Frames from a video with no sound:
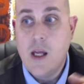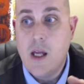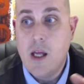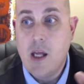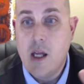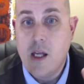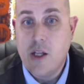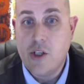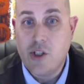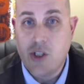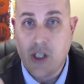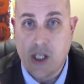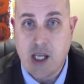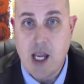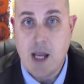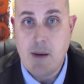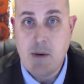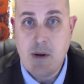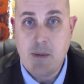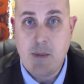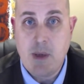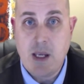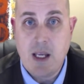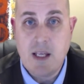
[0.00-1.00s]
She came
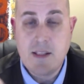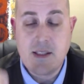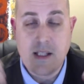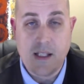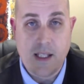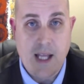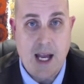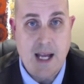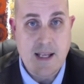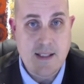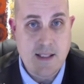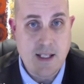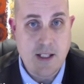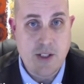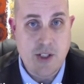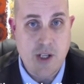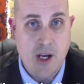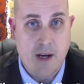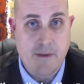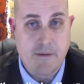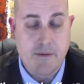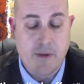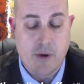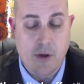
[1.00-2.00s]
to me as a last-ditch
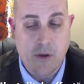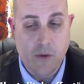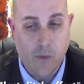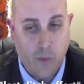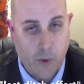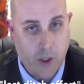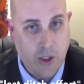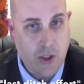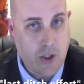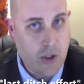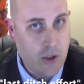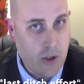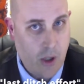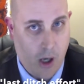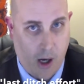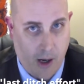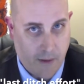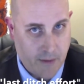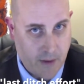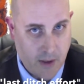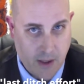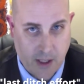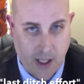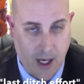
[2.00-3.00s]
effort, which
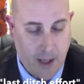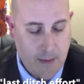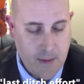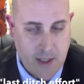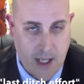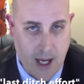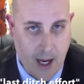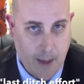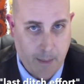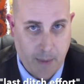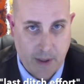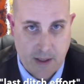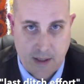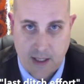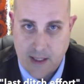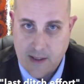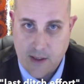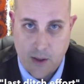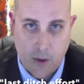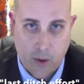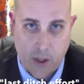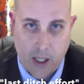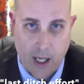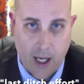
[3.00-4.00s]
oftentimes happens.
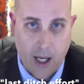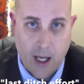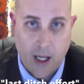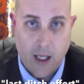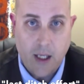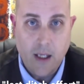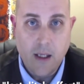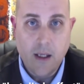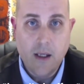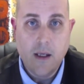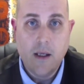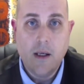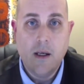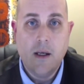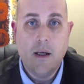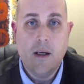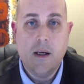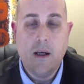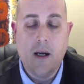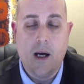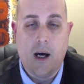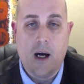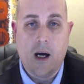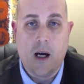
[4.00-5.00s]
It's okay.
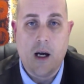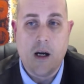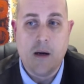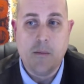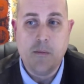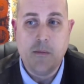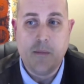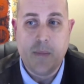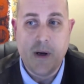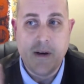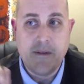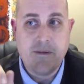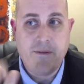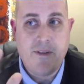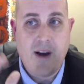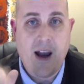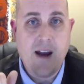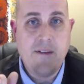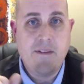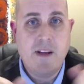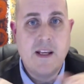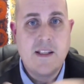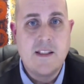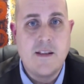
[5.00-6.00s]
But
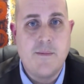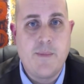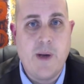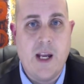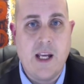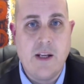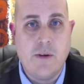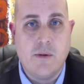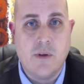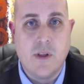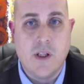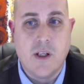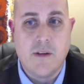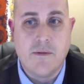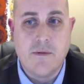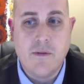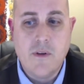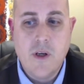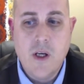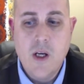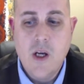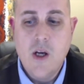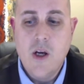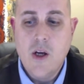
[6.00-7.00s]
5 days of pain relief.
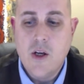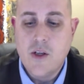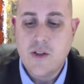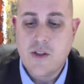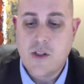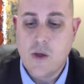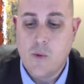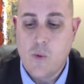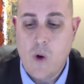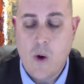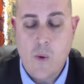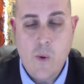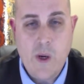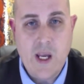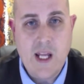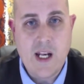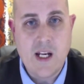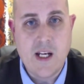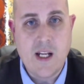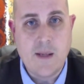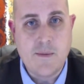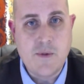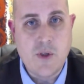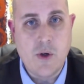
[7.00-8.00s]
So what we
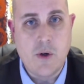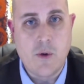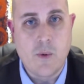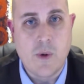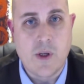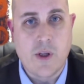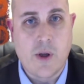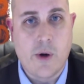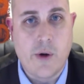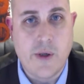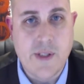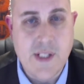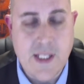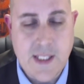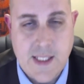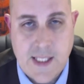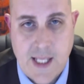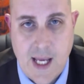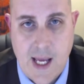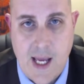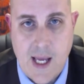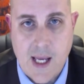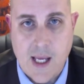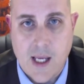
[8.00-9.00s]
ended up doing with her
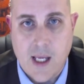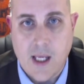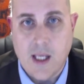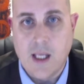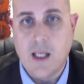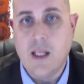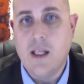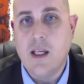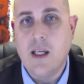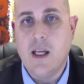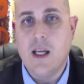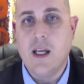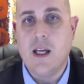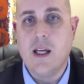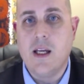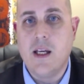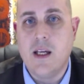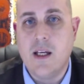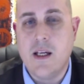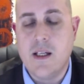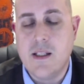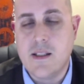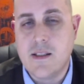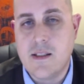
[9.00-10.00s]
today
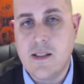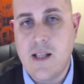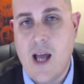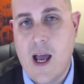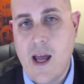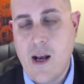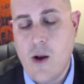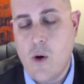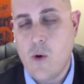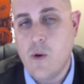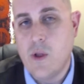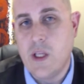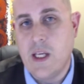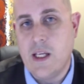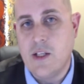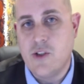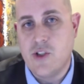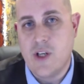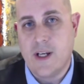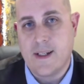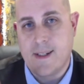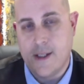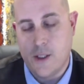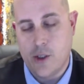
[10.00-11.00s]
is not only
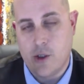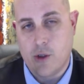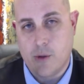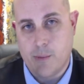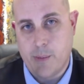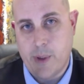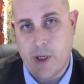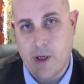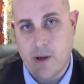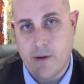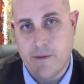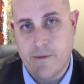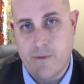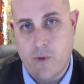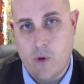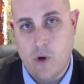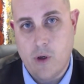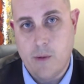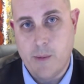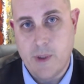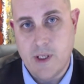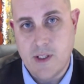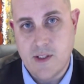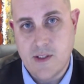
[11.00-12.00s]
injecting her
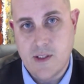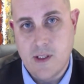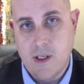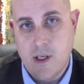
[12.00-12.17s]
piriformis,